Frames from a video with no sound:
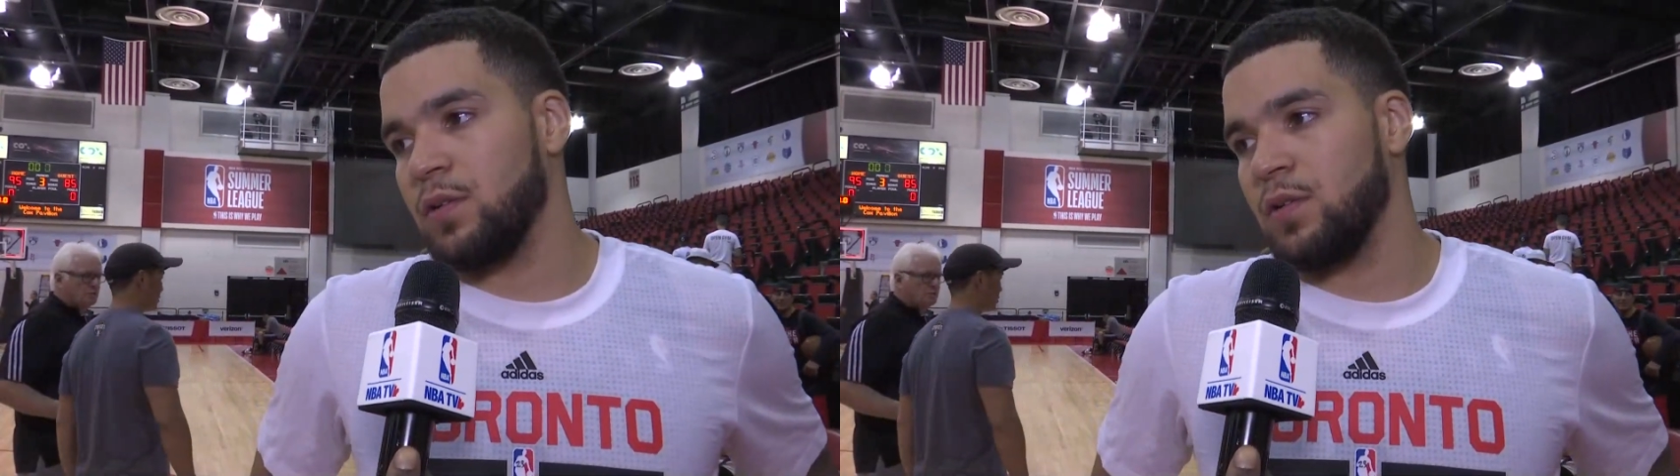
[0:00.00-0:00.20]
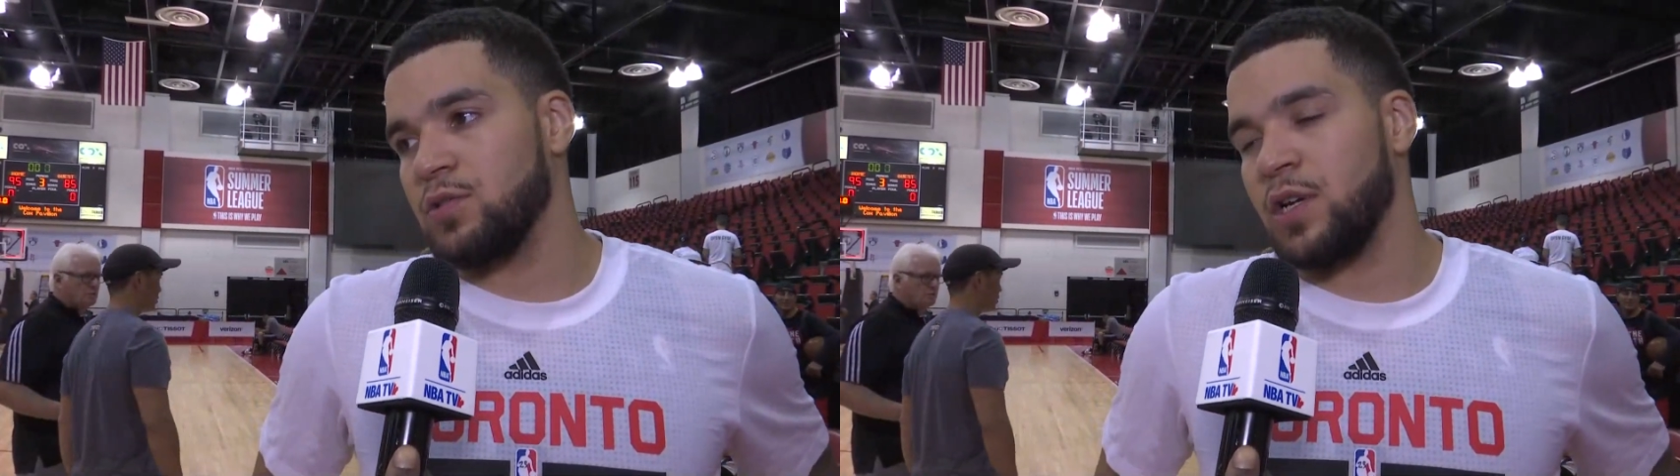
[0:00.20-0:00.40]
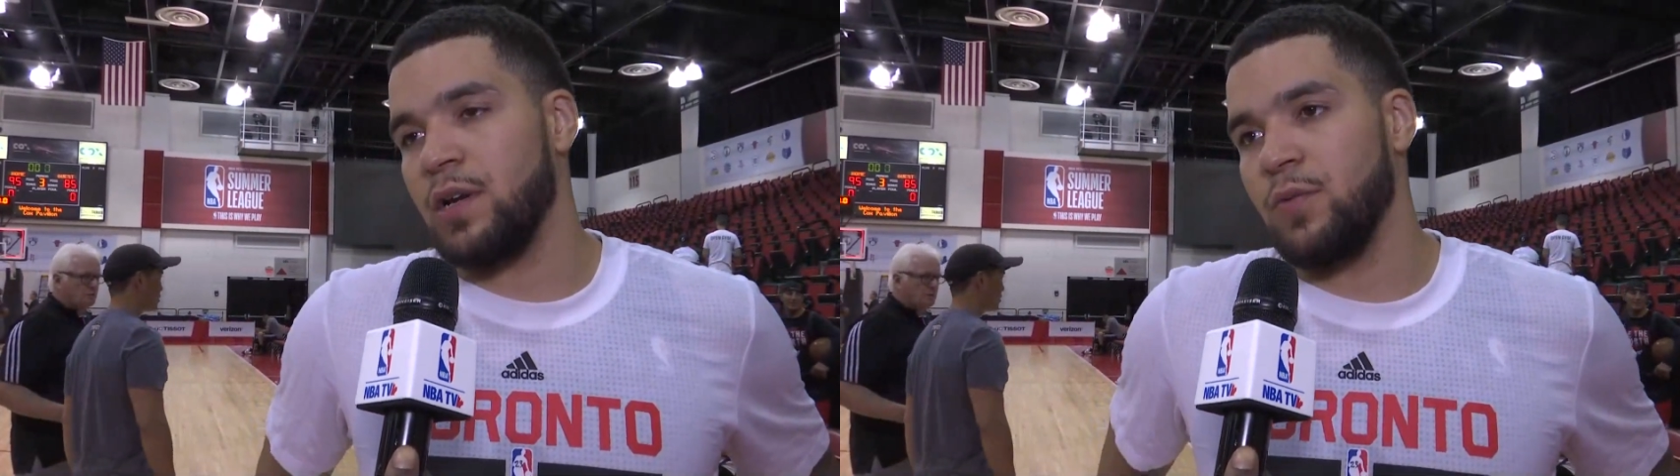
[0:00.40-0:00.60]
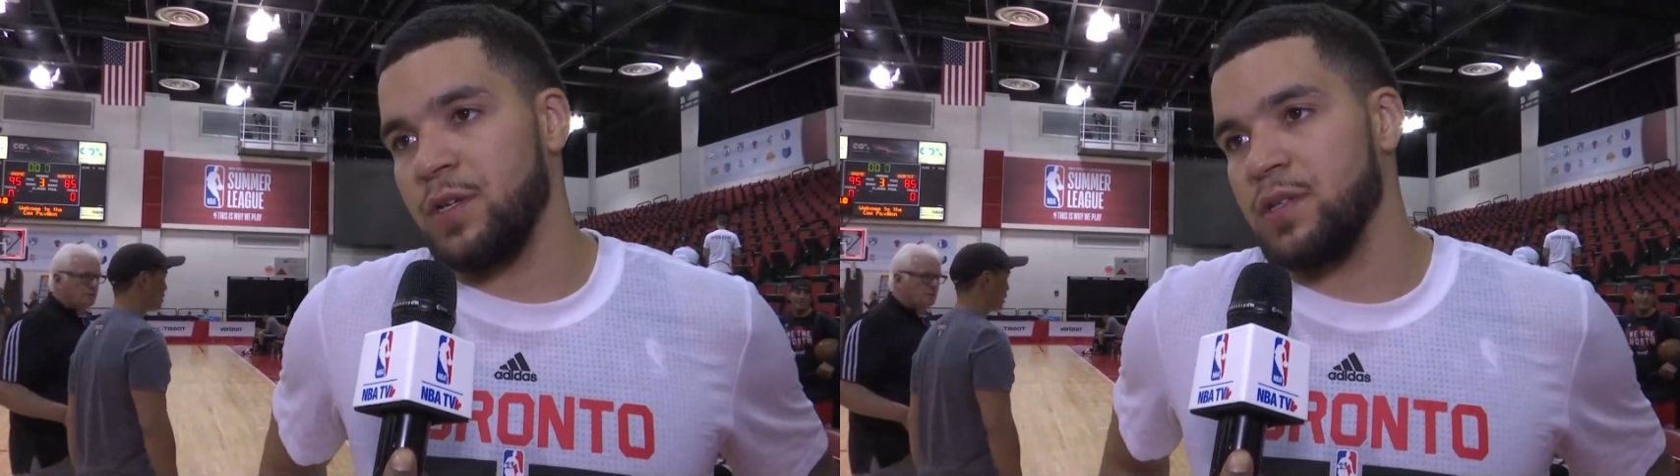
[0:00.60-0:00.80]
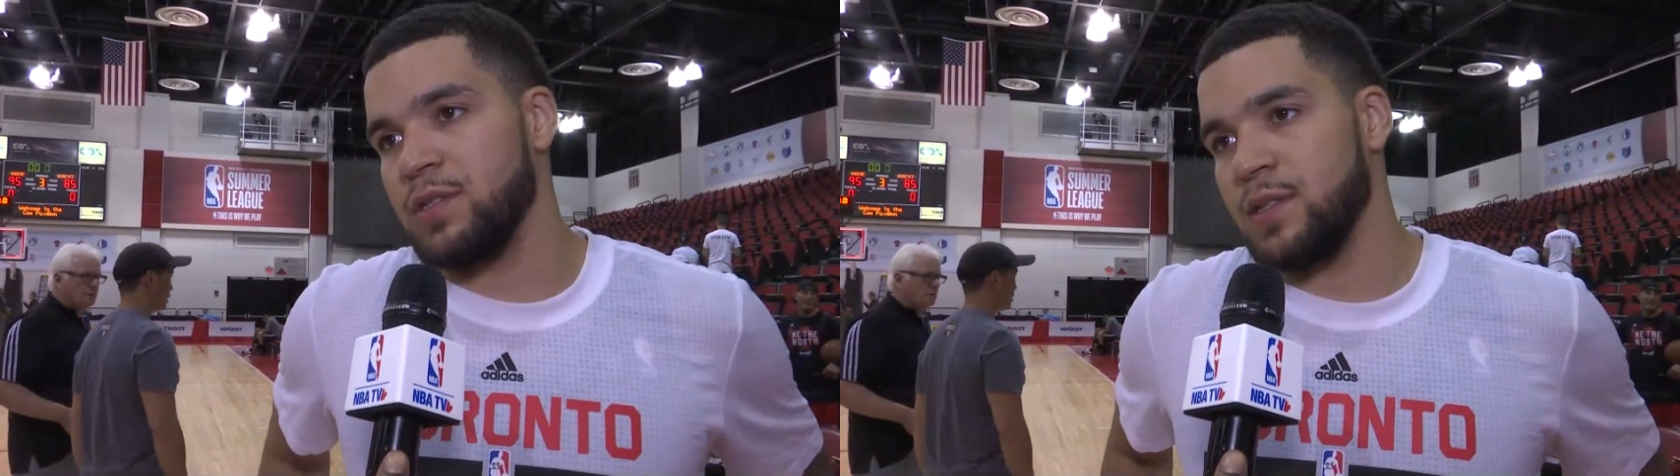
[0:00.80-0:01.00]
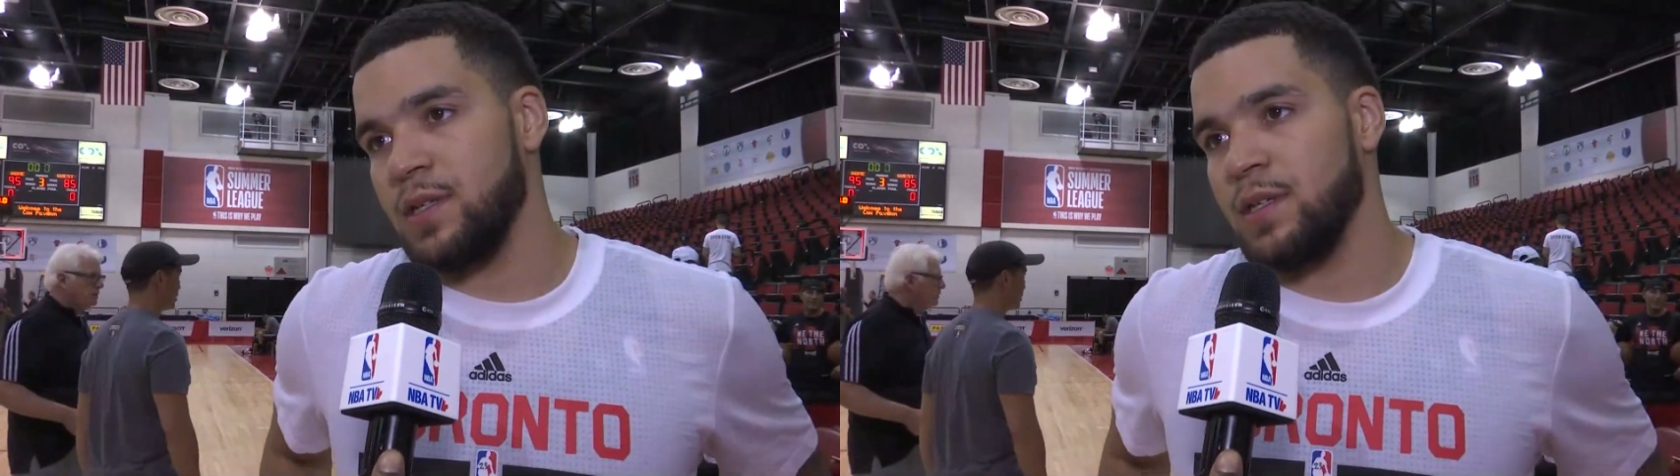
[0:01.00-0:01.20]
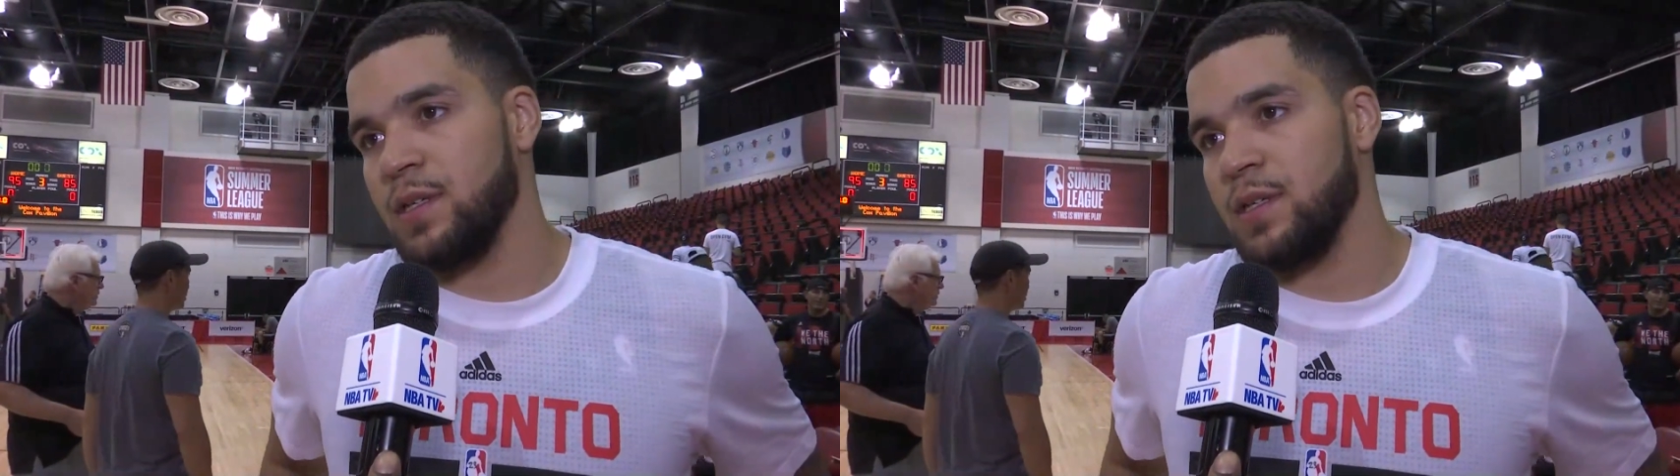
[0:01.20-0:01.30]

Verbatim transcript: you know, try to win this thing.